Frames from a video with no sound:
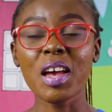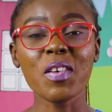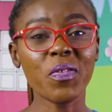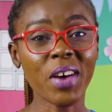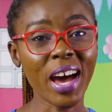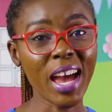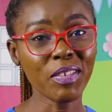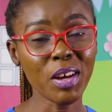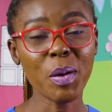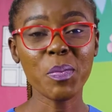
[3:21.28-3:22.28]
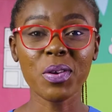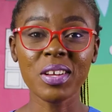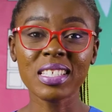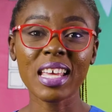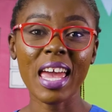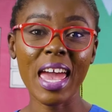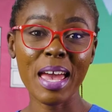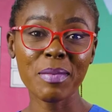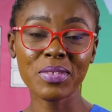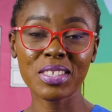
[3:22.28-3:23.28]
5 plus
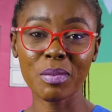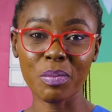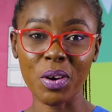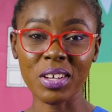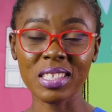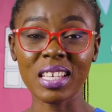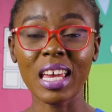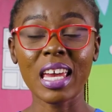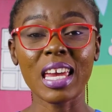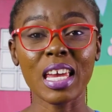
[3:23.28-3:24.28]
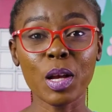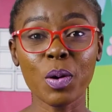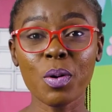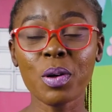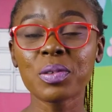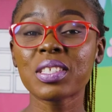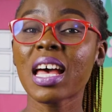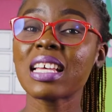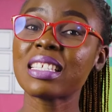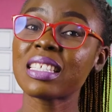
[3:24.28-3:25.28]
empty box equals
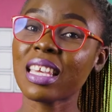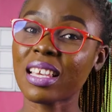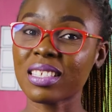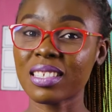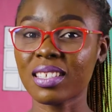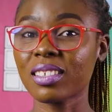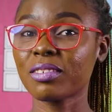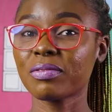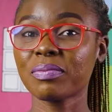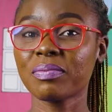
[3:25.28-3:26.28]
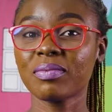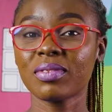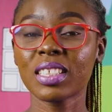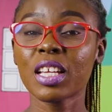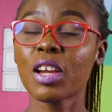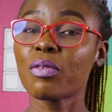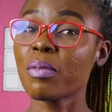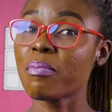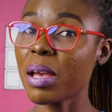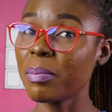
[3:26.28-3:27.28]
6.
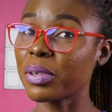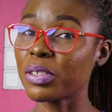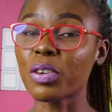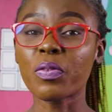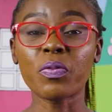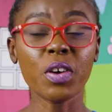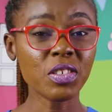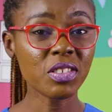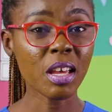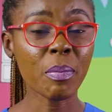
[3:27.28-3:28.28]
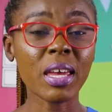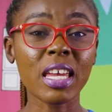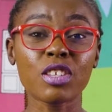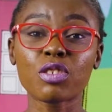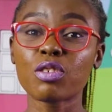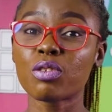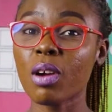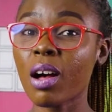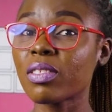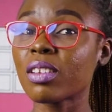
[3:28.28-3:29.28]
Remember, your first step is to
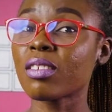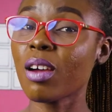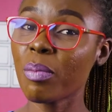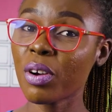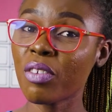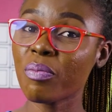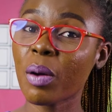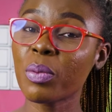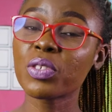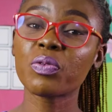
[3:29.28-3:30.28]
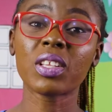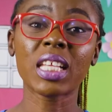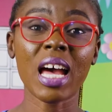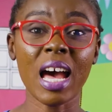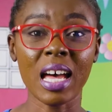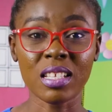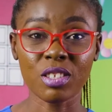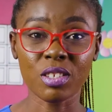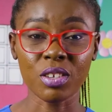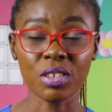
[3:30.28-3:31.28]
draw out the number of bubbles for the
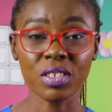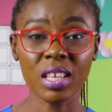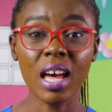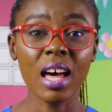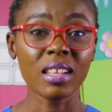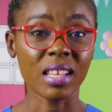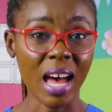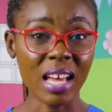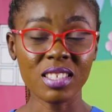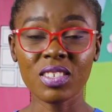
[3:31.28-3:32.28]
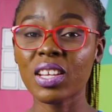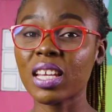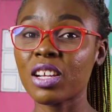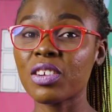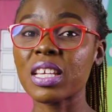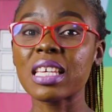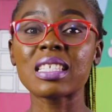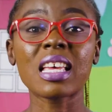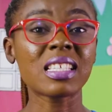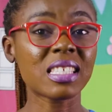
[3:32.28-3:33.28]
answer. The answer here
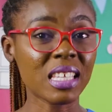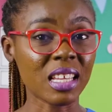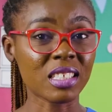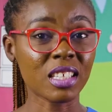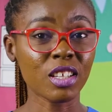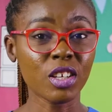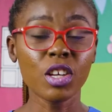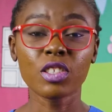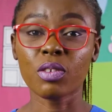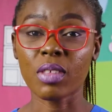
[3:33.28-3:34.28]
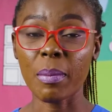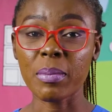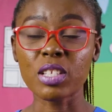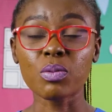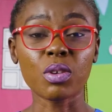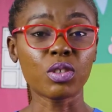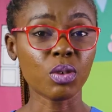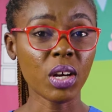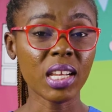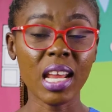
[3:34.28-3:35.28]
is 6. So that means we are
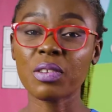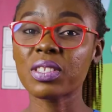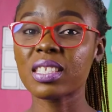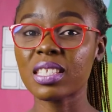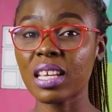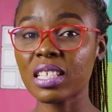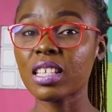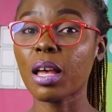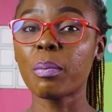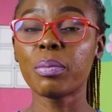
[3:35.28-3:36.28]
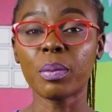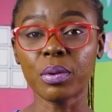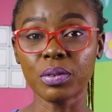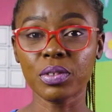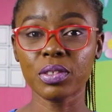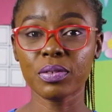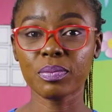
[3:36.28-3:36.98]
drawing out 6 bubbles.